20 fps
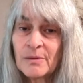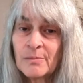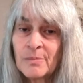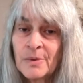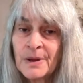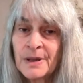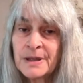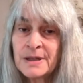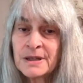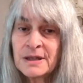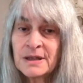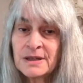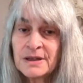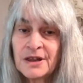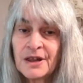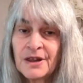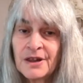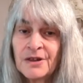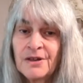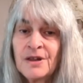But
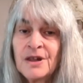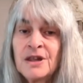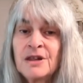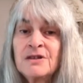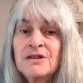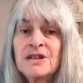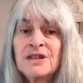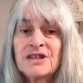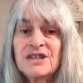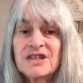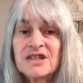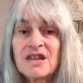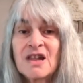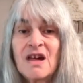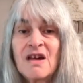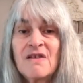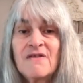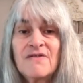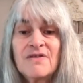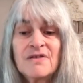until you
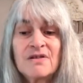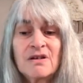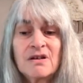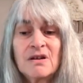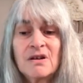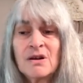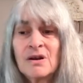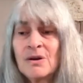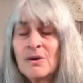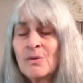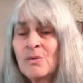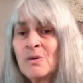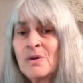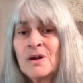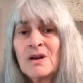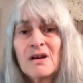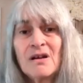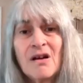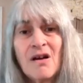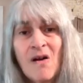discover
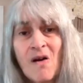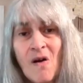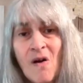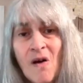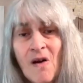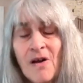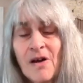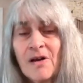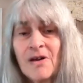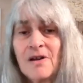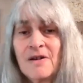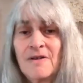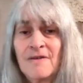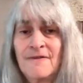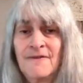what are